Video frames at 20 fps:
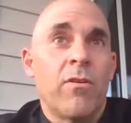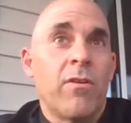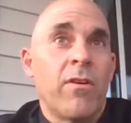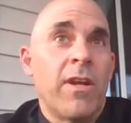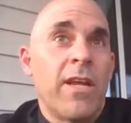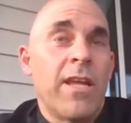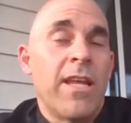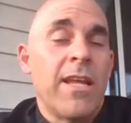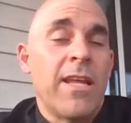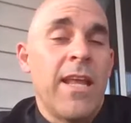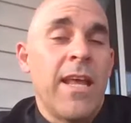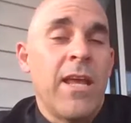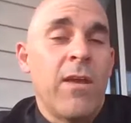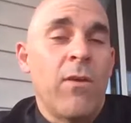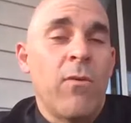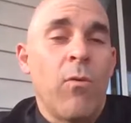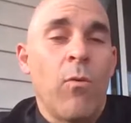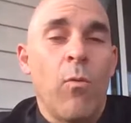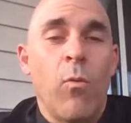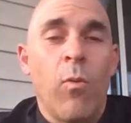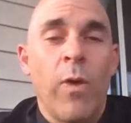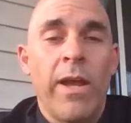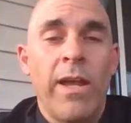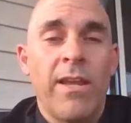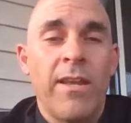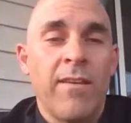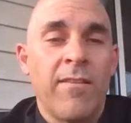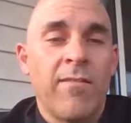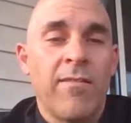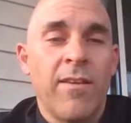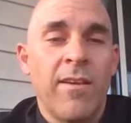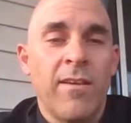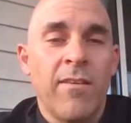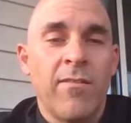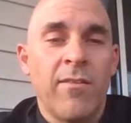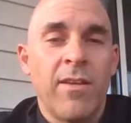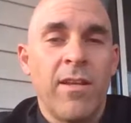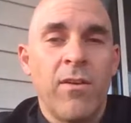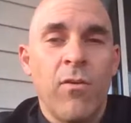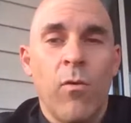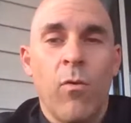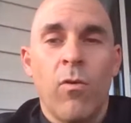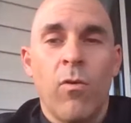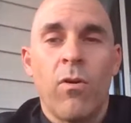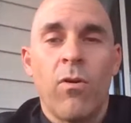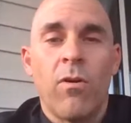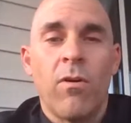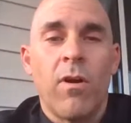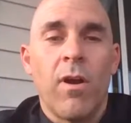whether you're in a waiting season